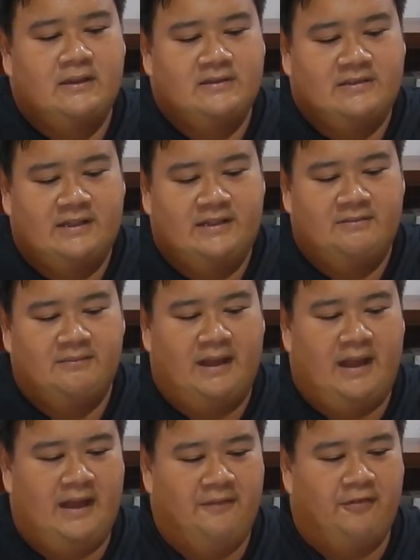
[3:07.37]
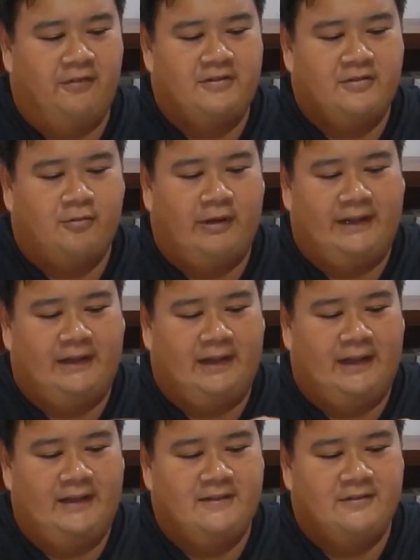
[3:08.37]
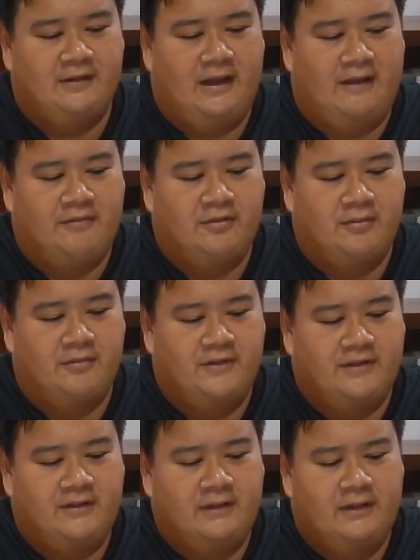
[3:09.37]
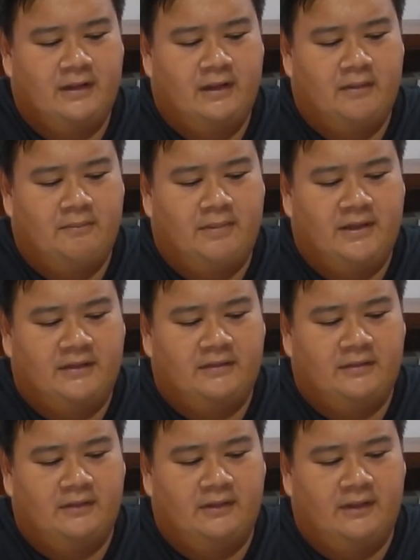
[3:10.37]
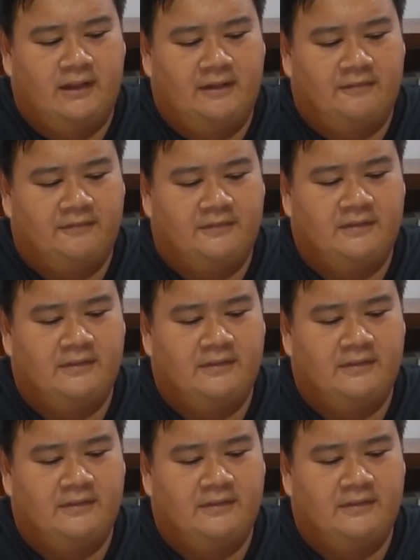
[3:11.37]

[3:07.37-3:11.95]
See, my iPhone is quite light, so I have to move it a bit to the left.